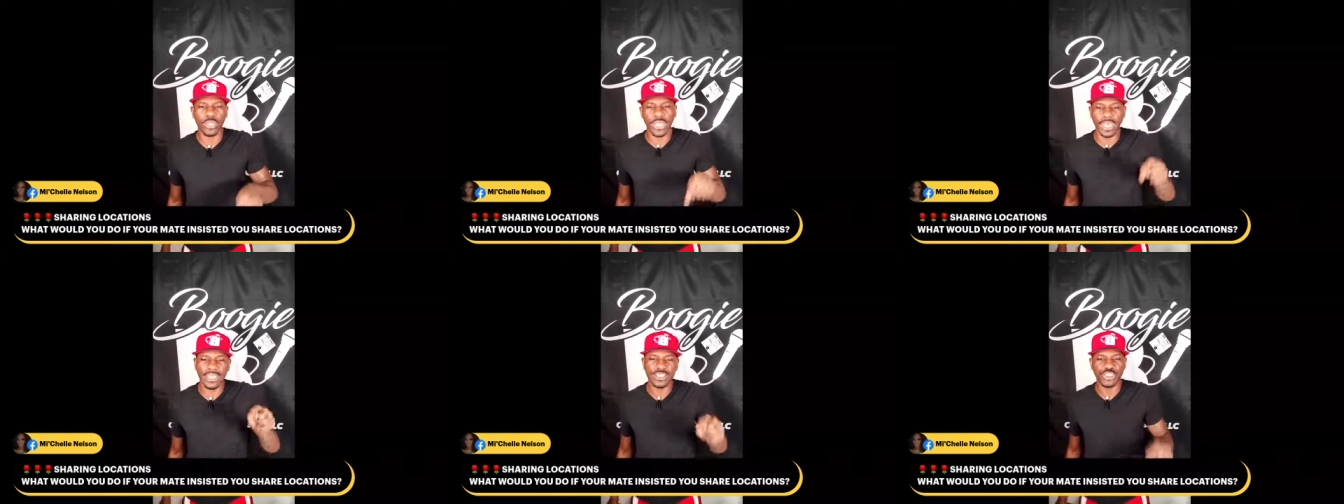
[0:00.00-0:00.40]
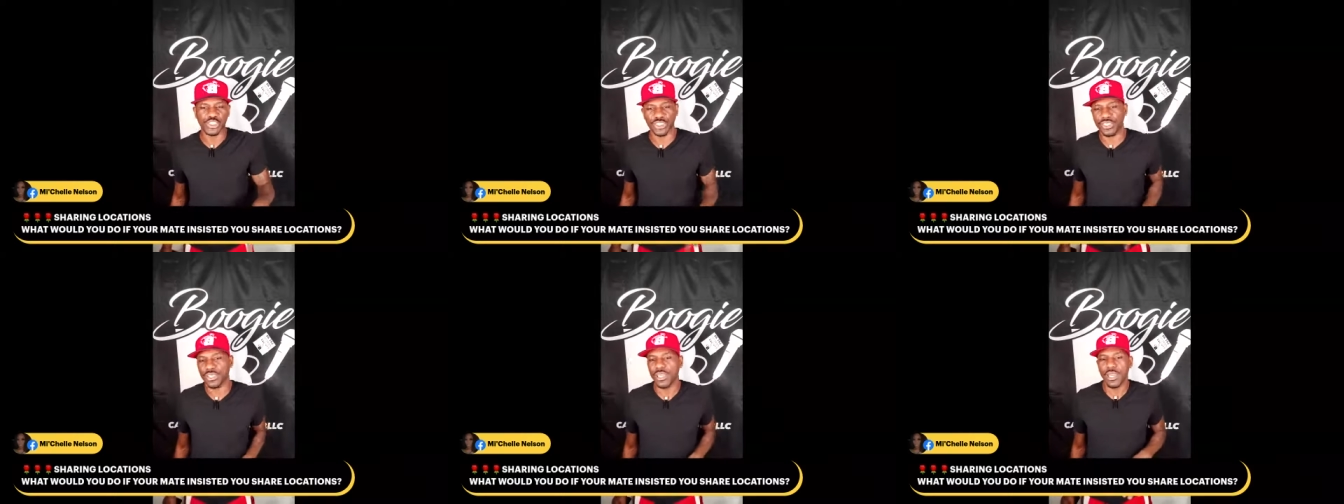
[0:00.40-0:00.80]

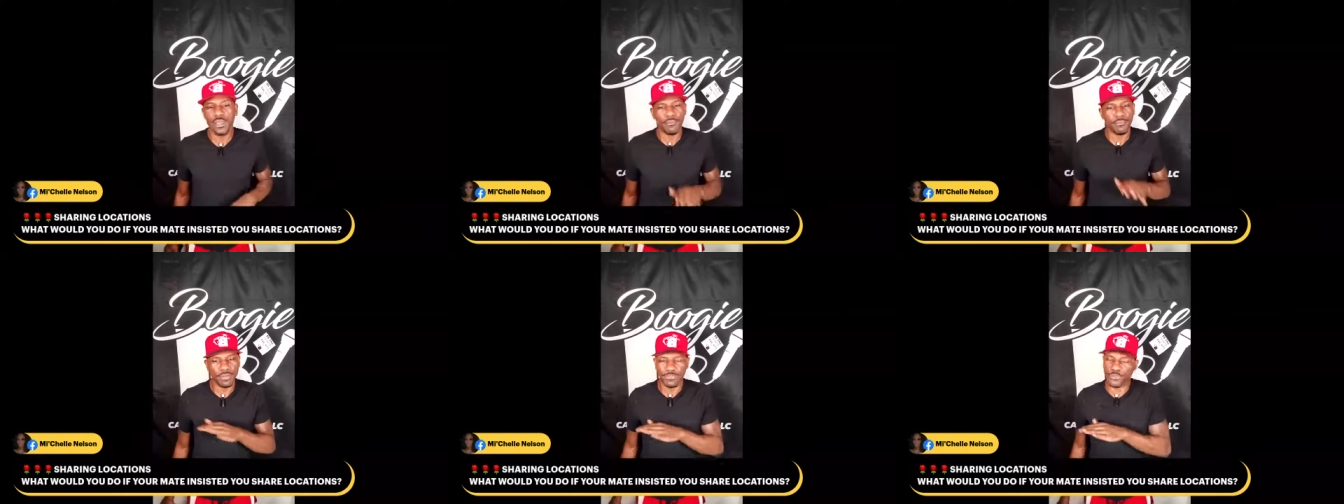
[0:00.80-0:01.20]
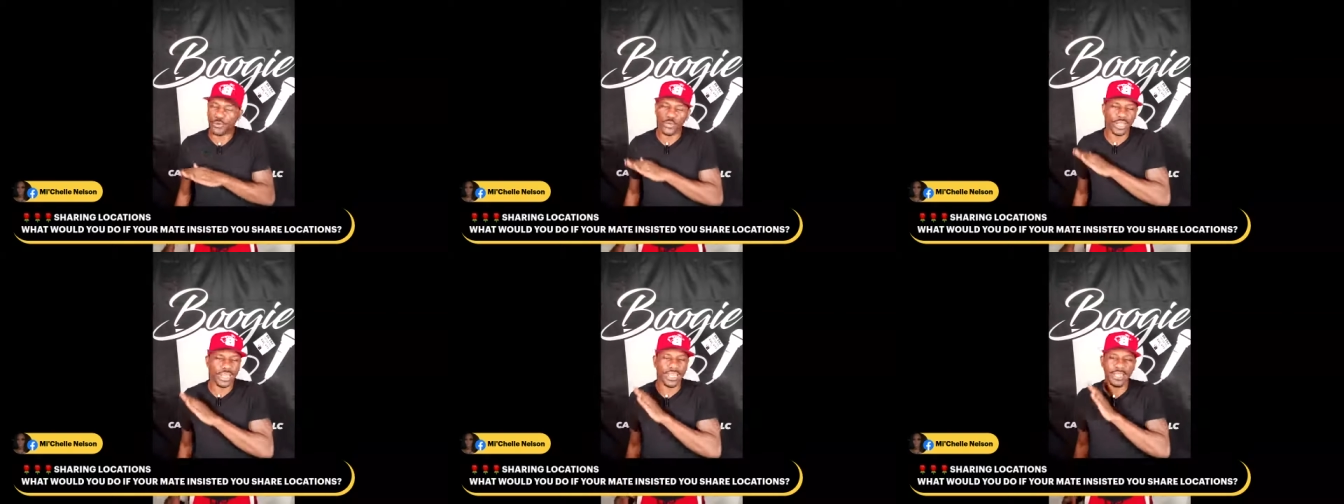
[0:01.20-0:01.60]
location
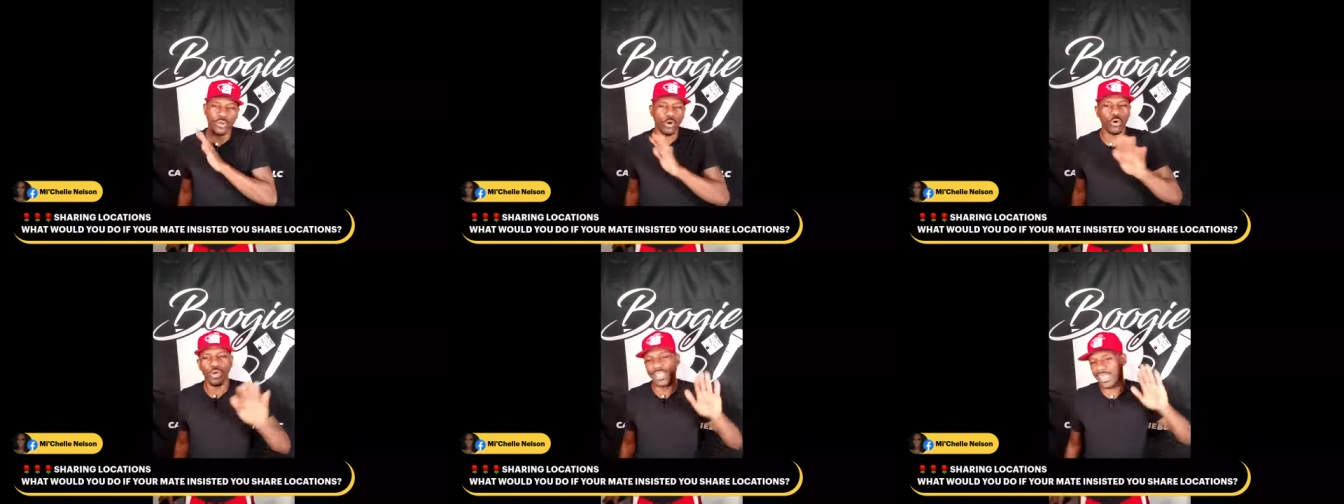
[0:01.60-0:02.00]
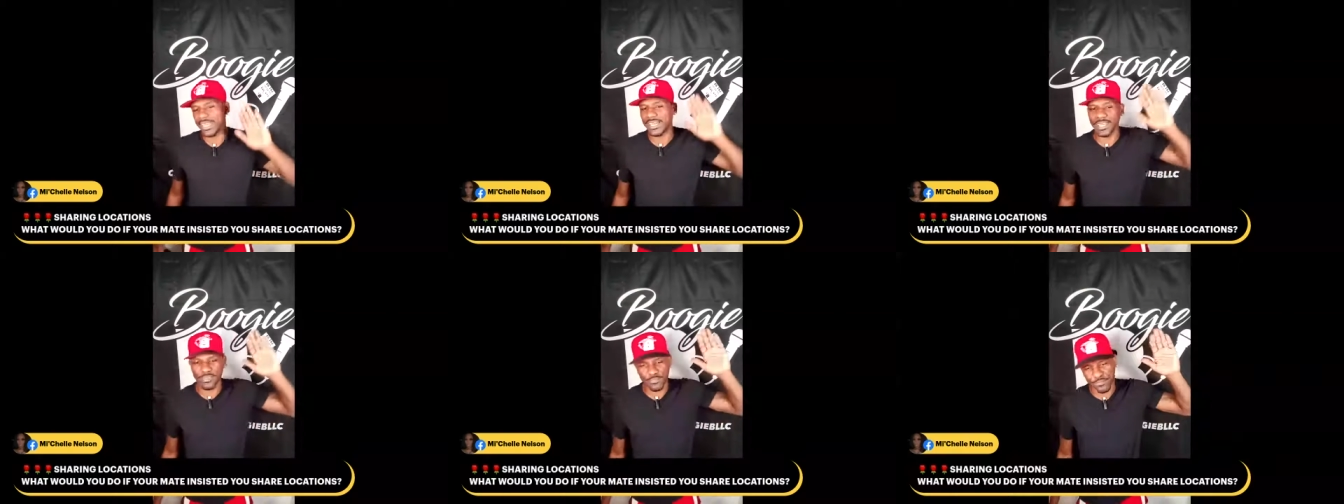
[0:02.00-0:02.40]
before they go
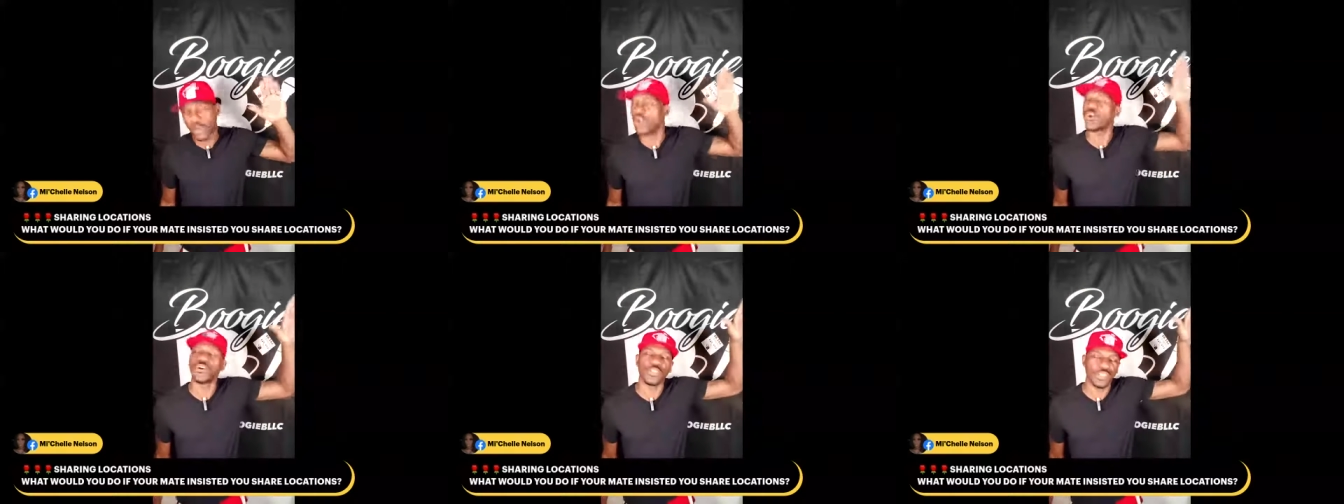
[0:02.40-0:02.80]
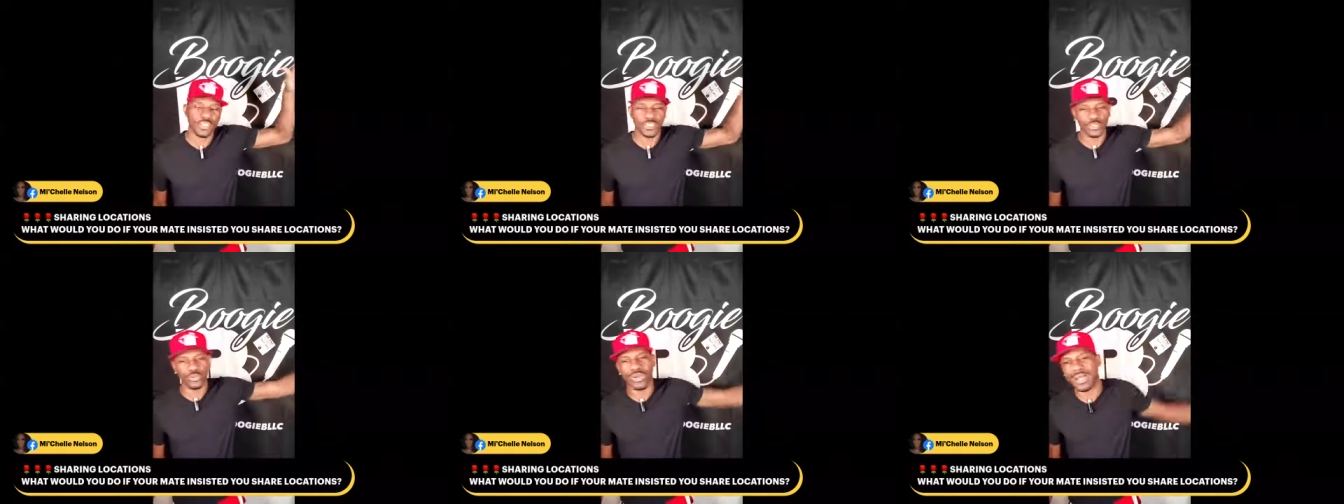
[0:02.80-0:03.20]
any
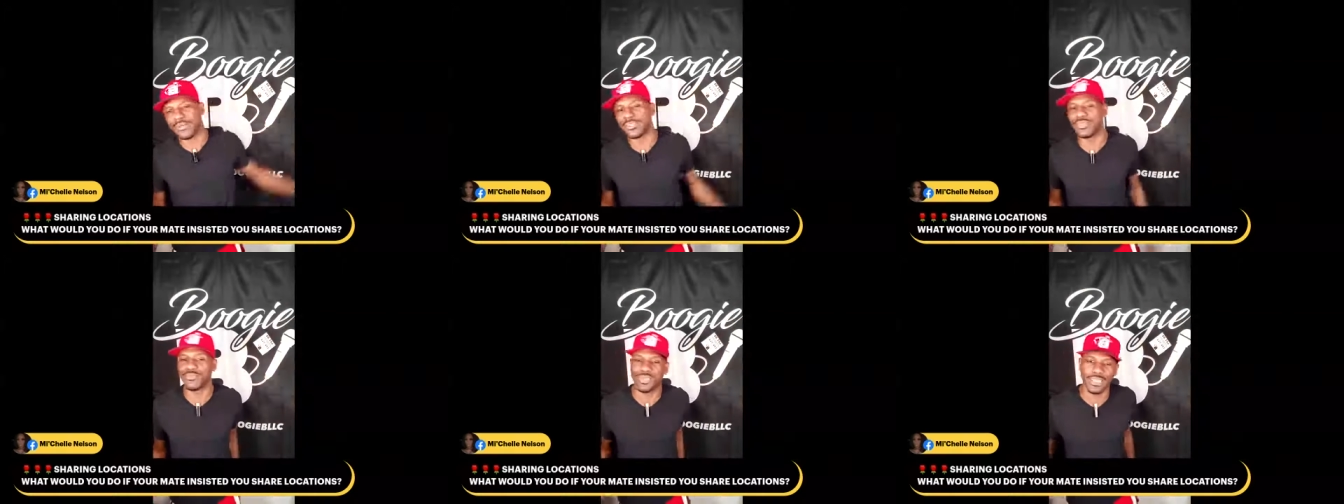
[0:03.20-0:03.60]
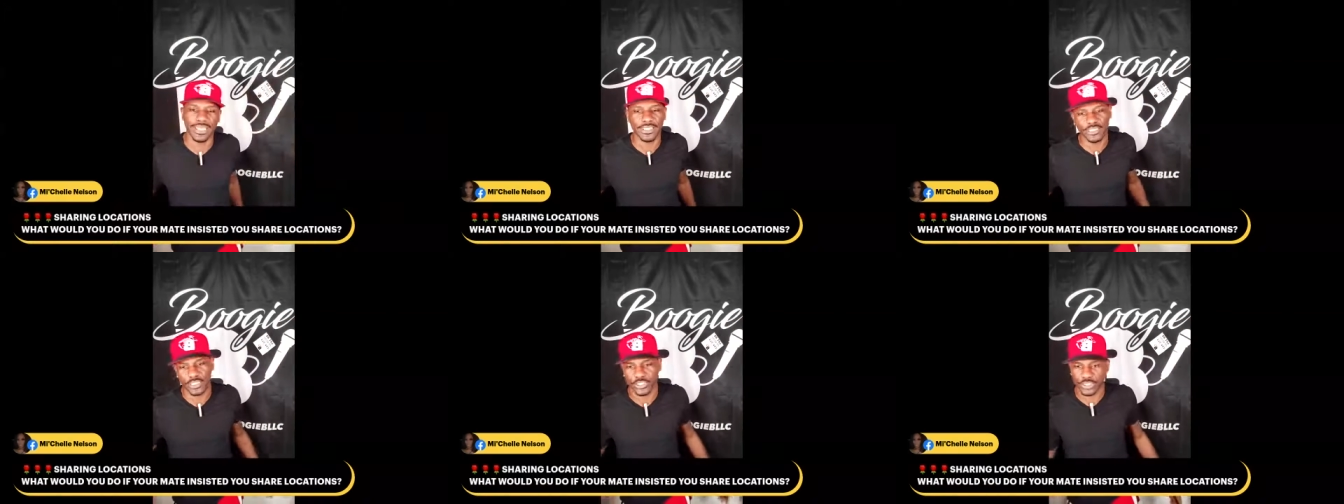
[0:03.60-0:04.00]
further throughout the
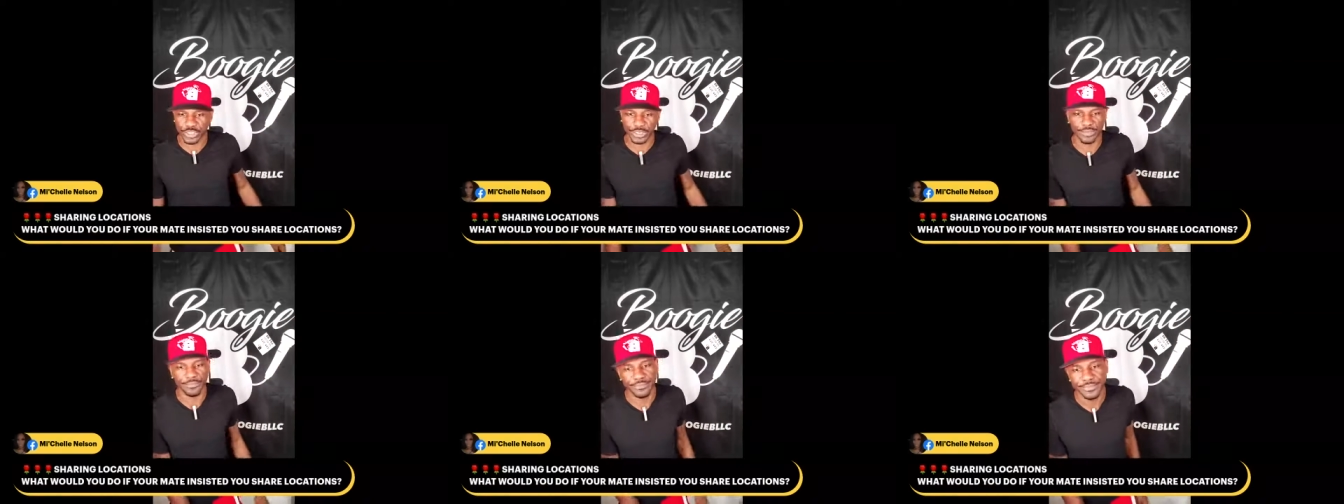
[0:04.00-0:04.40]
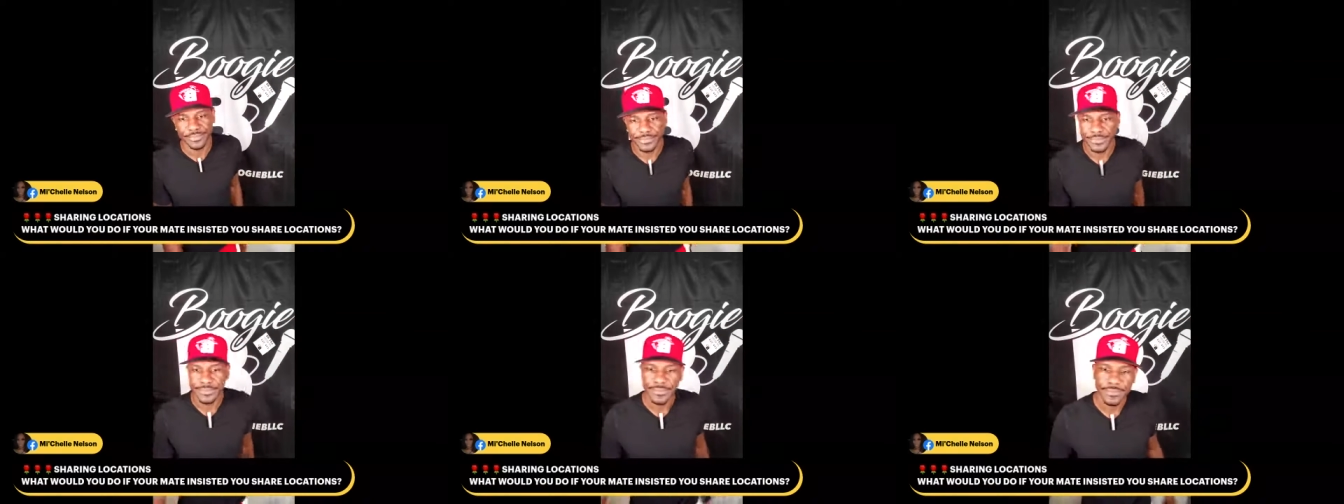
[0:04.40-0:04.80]
relationship.
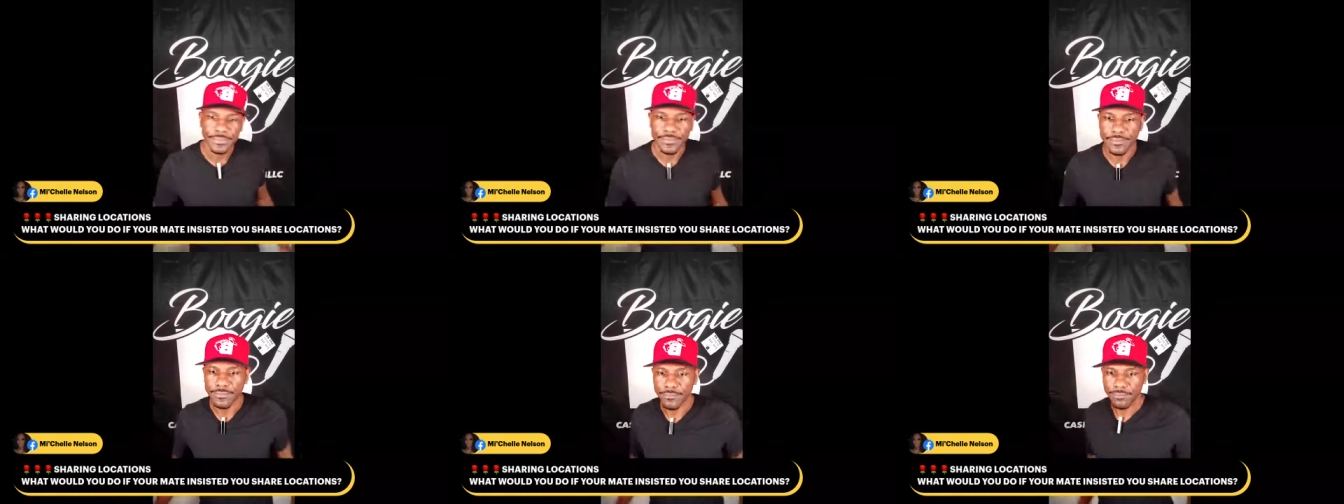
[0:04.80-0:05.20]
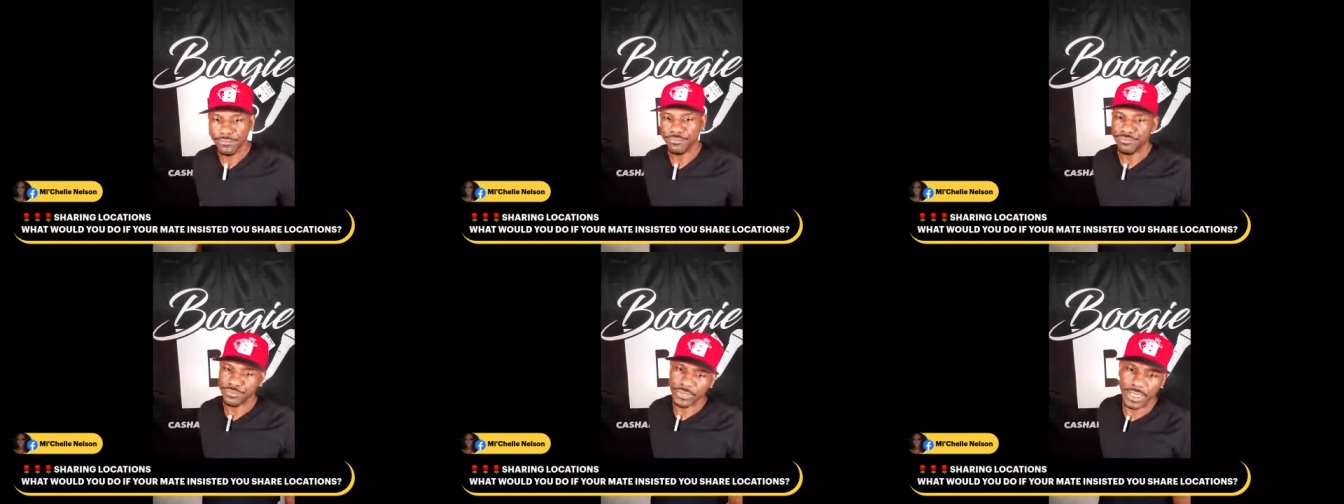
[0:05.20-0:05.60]

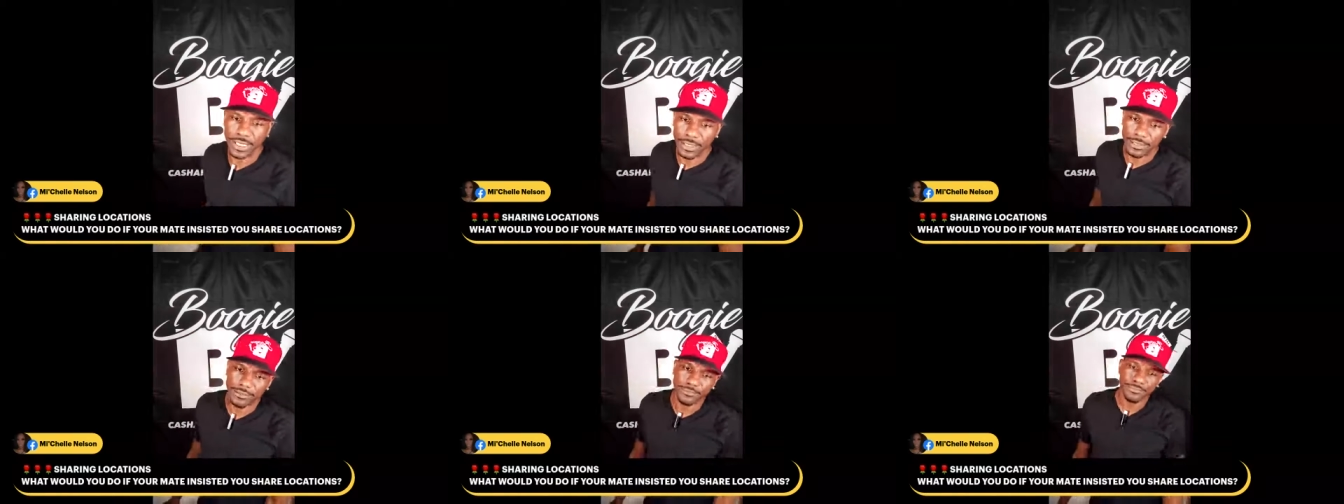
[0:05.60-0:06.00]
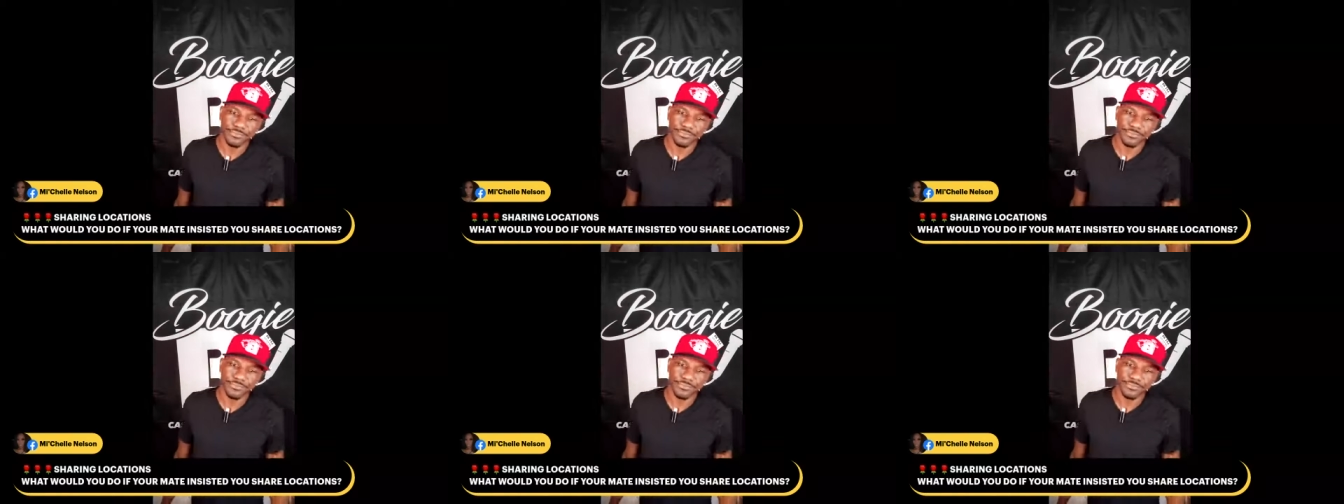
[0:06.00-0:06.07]
Yeah.